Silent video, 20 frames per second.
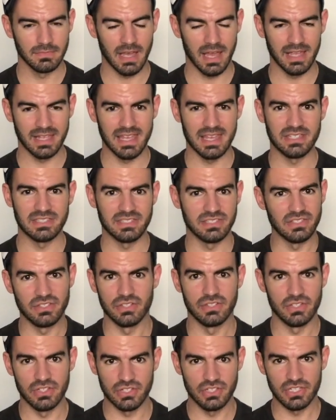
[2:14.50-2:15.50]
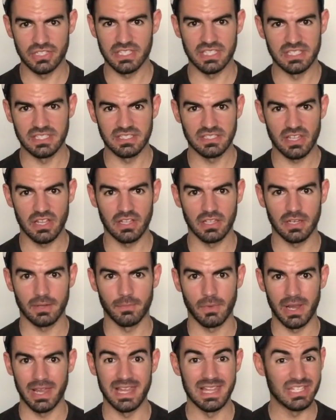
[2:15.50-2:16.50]
I guess you're just installing them
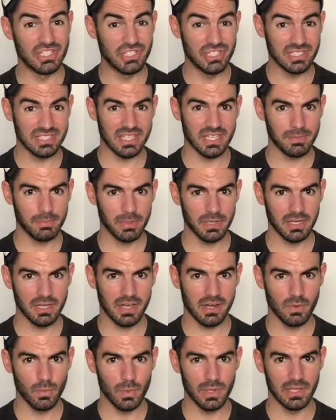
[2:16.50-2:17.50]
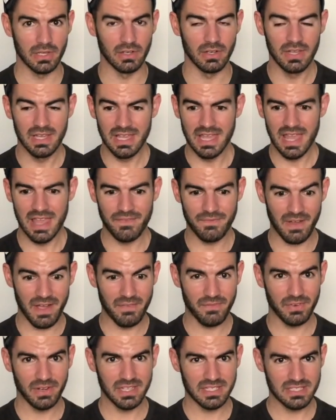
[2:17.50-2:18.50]
right. It's just like putting on a wheel. If I
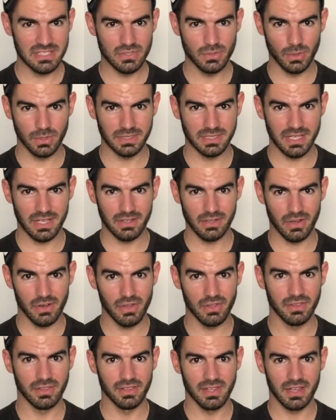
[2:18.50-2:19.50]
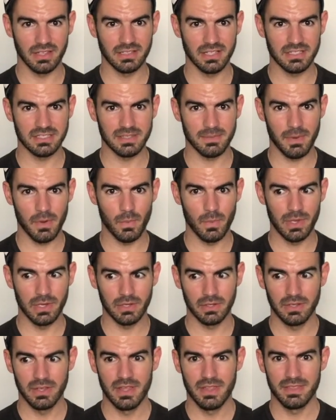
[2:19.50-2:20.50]
forget to torque down all the lug nuts on my
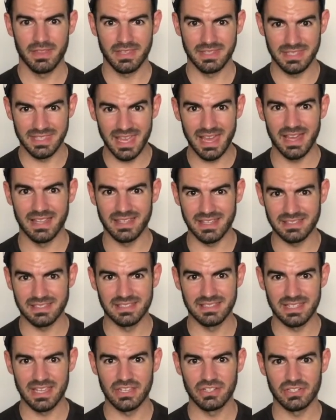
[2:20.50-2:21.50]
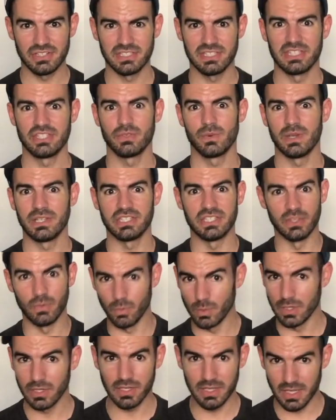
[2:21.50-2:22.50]
wheel, then yeah, that's a dangerous situation. The
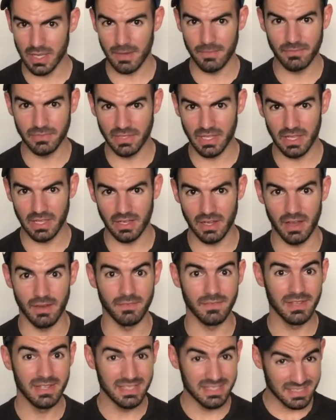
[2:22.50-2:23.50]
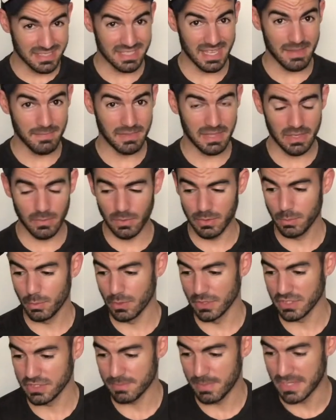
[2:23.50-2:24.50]
wheel can come flying off. Same thing with
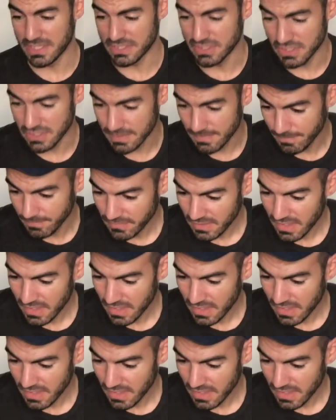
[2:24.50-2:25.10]
wheel spacers.